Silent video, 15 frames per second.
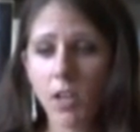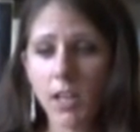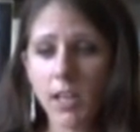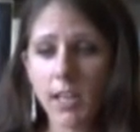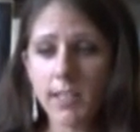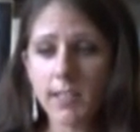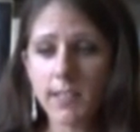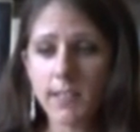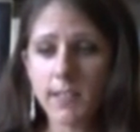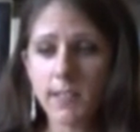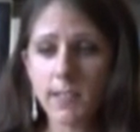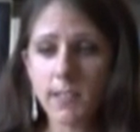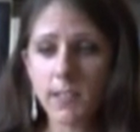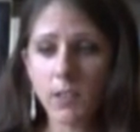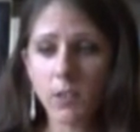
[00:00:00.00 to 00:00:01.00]

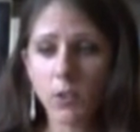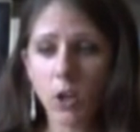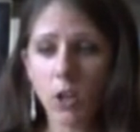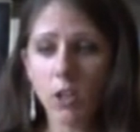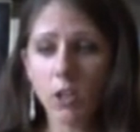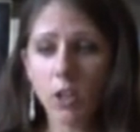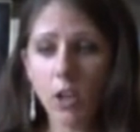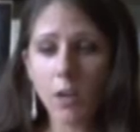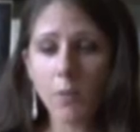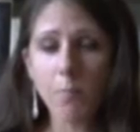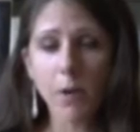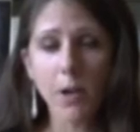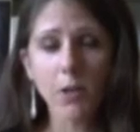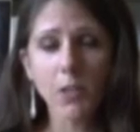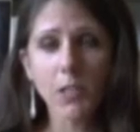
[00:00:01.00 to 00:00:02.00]
It's got a lot of
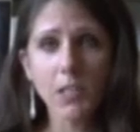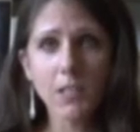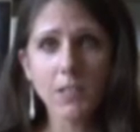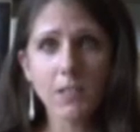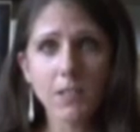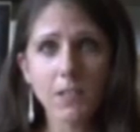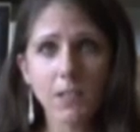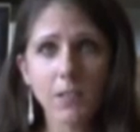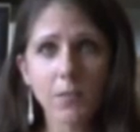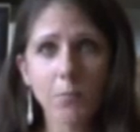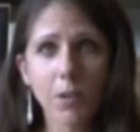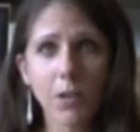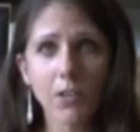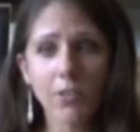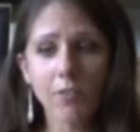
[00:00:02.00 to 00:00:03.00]
berries,
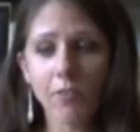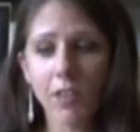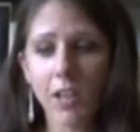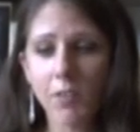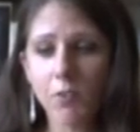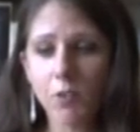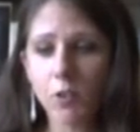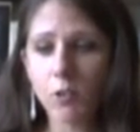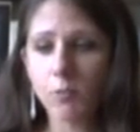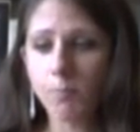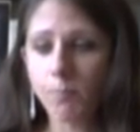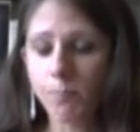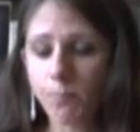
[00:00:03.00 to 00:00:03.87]
berry flavor.